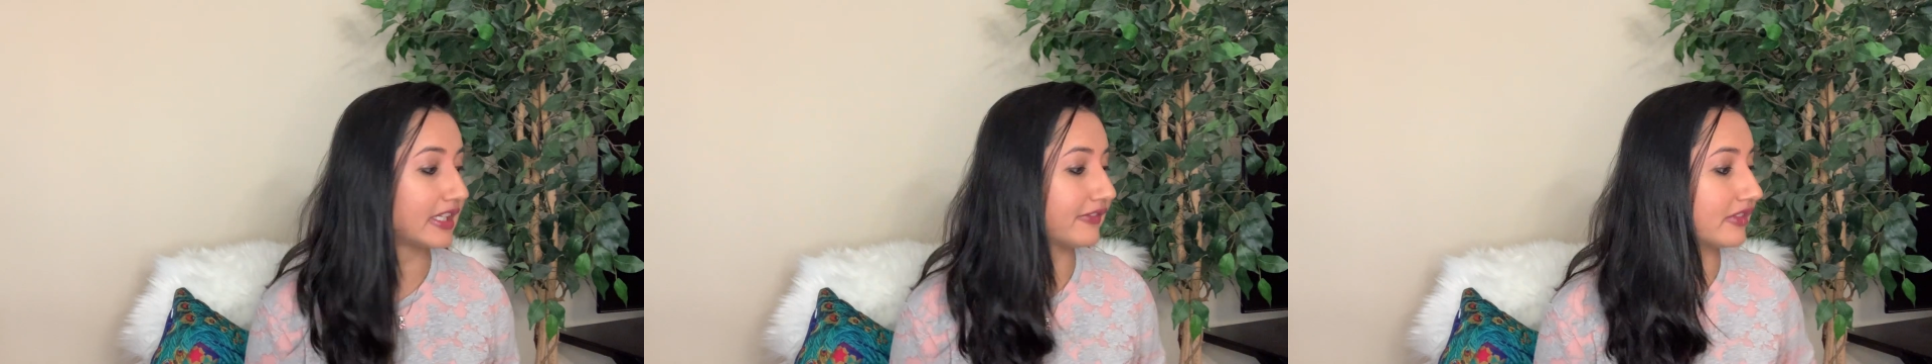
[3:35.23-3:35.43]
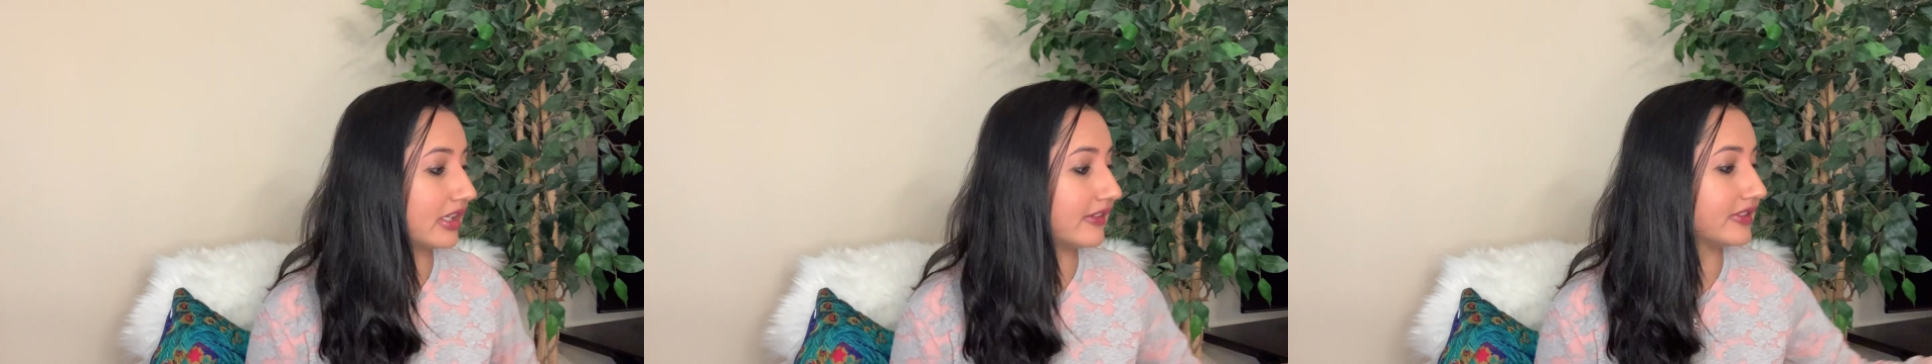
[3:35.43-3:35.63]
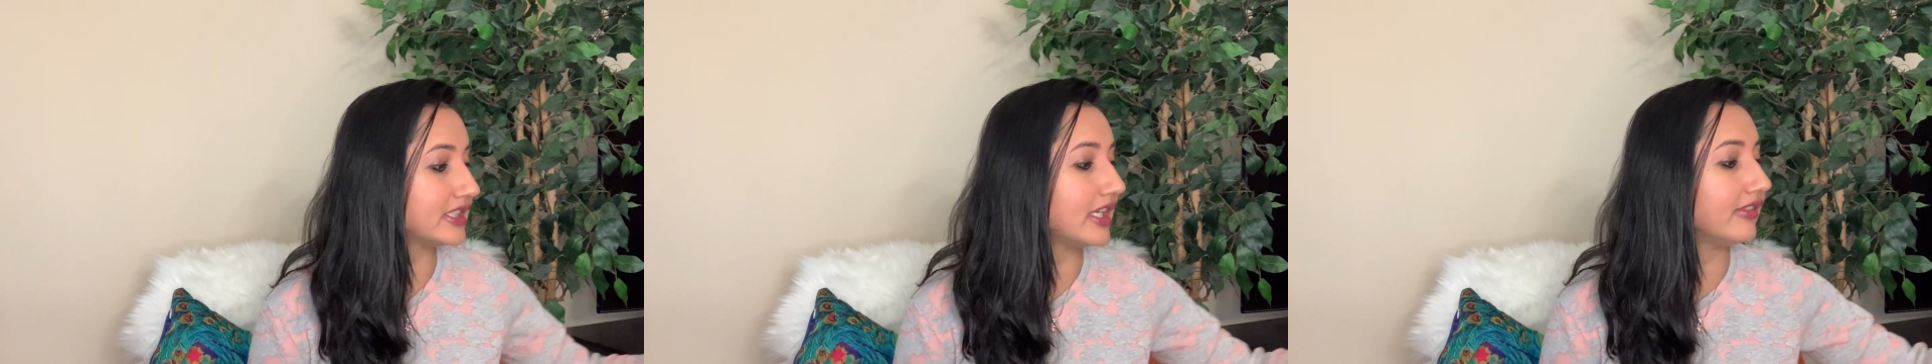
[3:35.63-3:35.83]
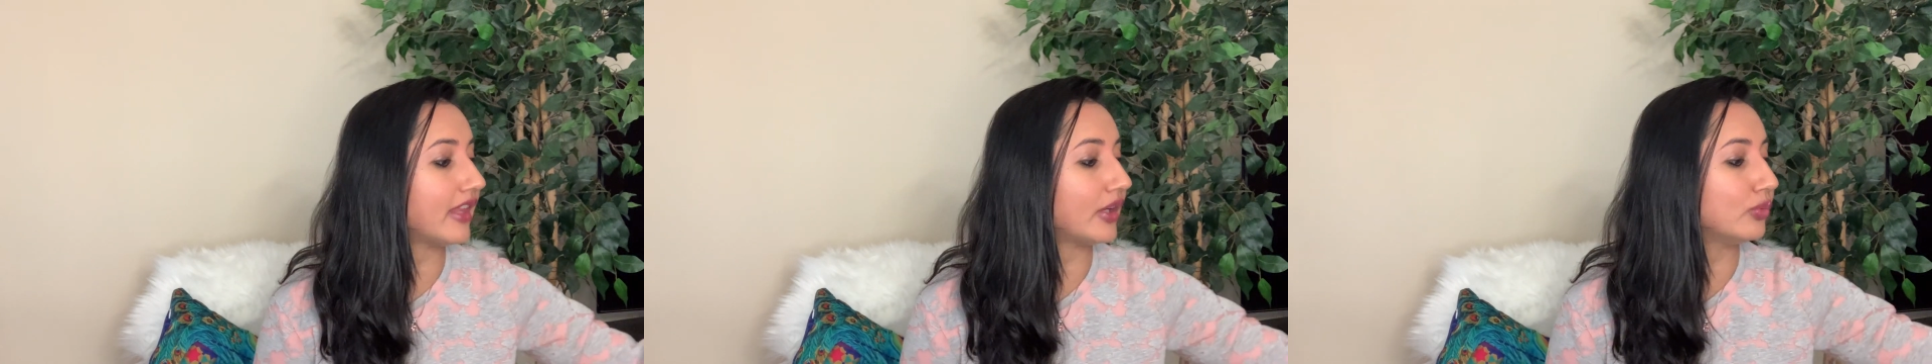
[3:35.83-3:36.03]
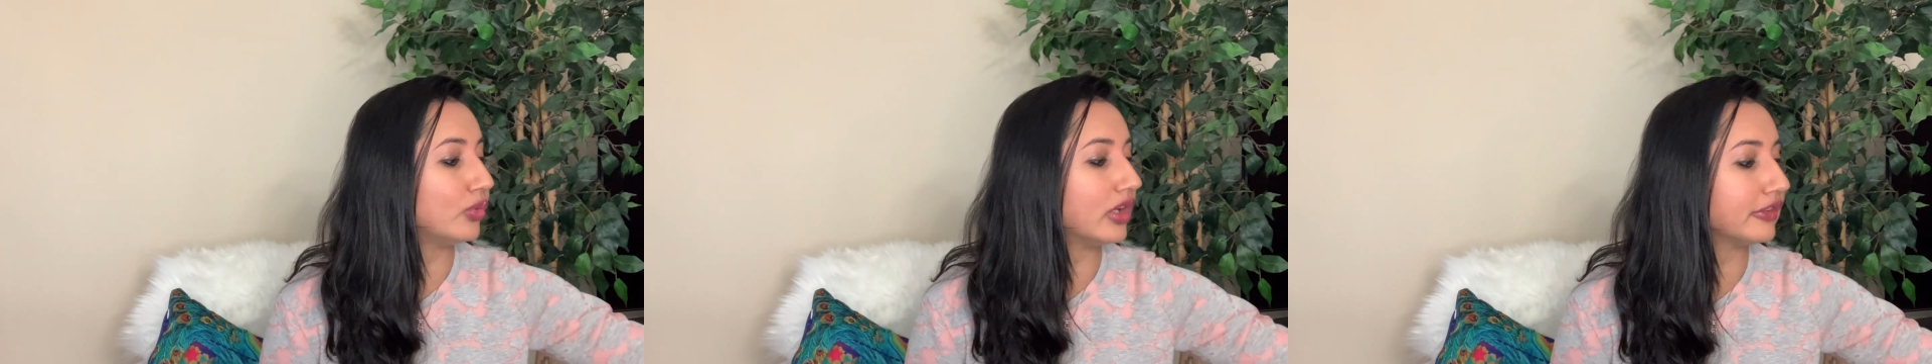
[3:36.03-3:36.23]
I've kind of seen
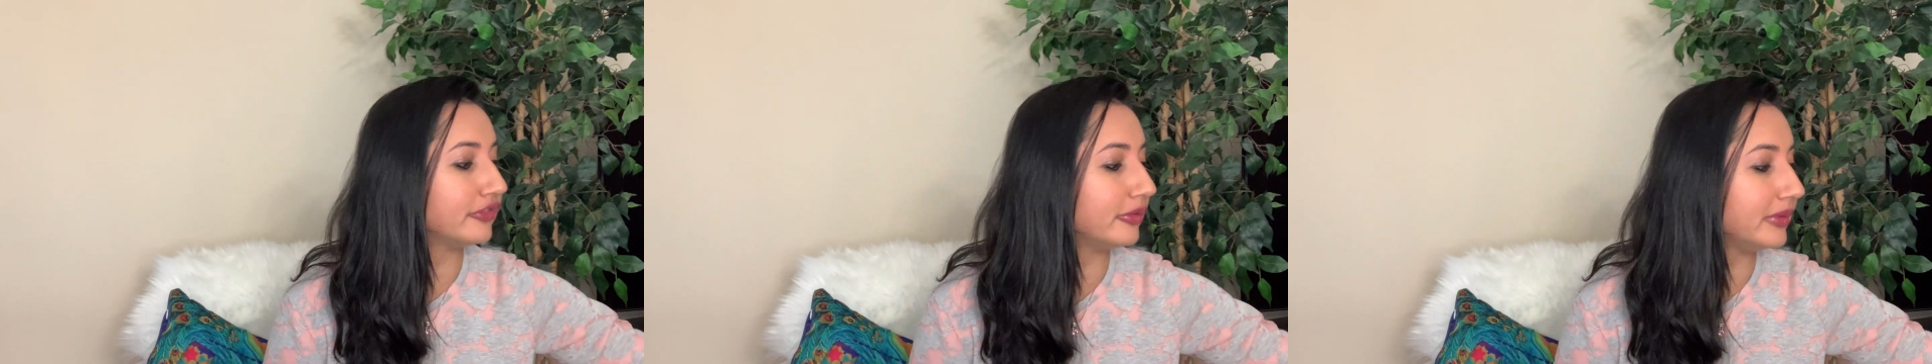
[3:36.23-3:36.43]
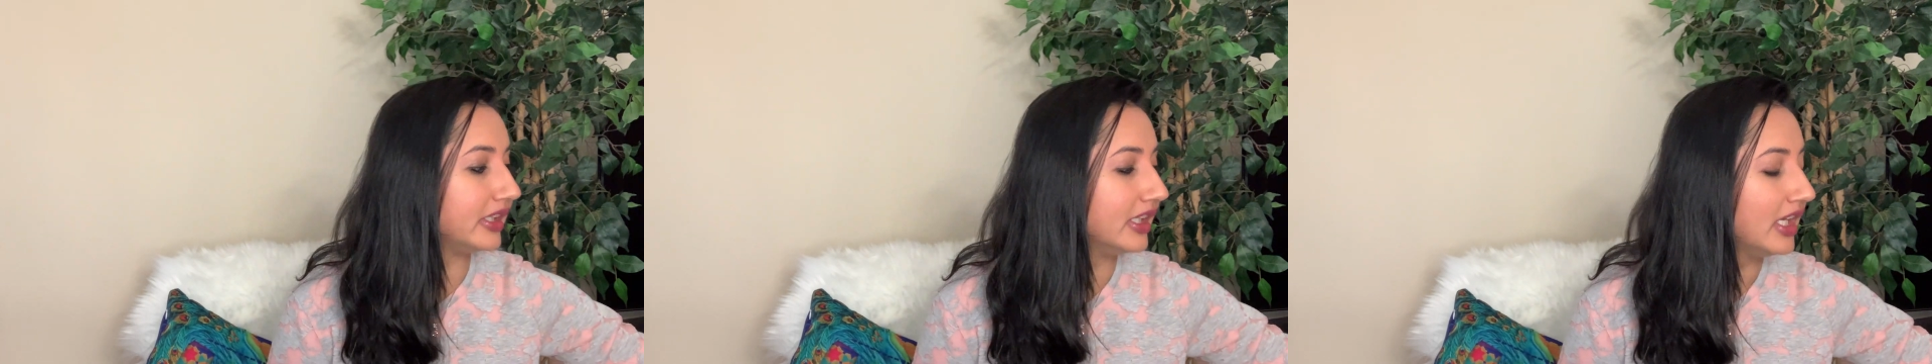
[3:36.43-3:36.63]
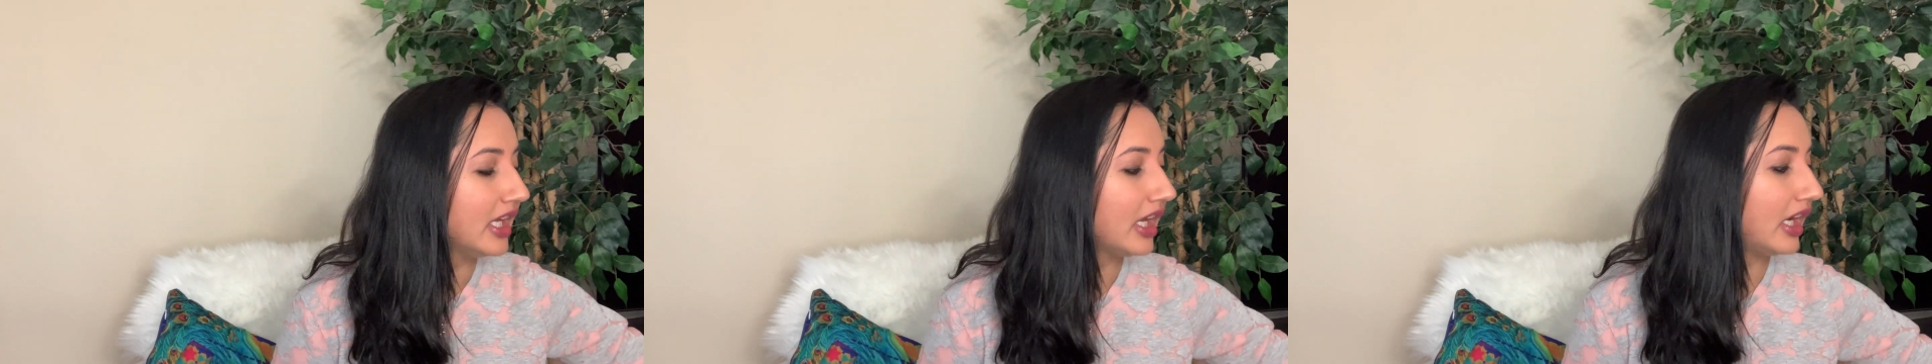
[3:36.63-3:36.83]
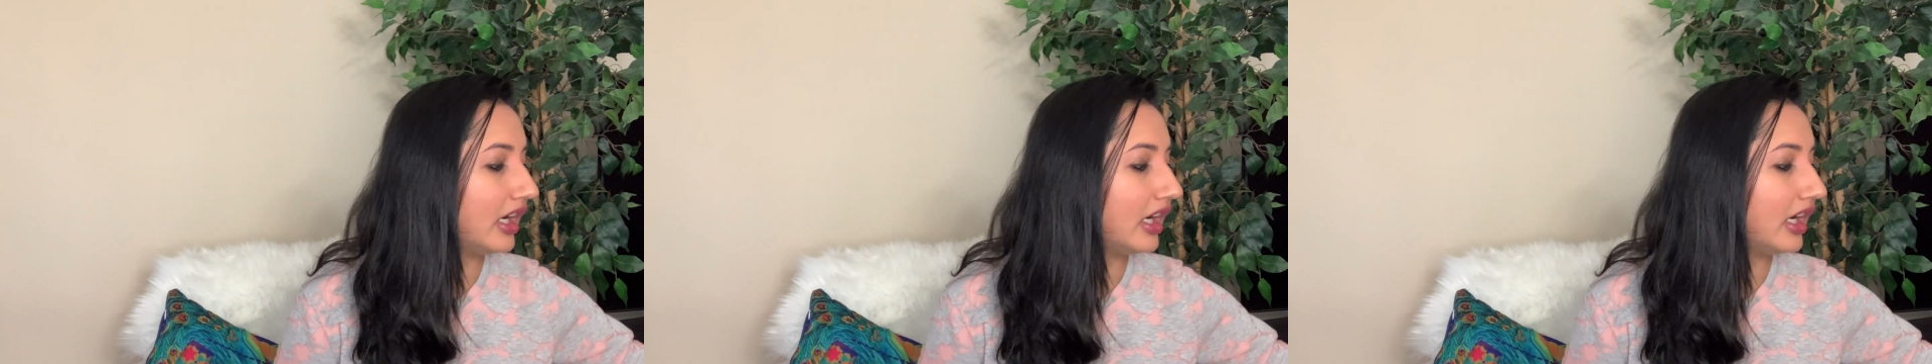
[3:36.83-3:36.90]
that work for me,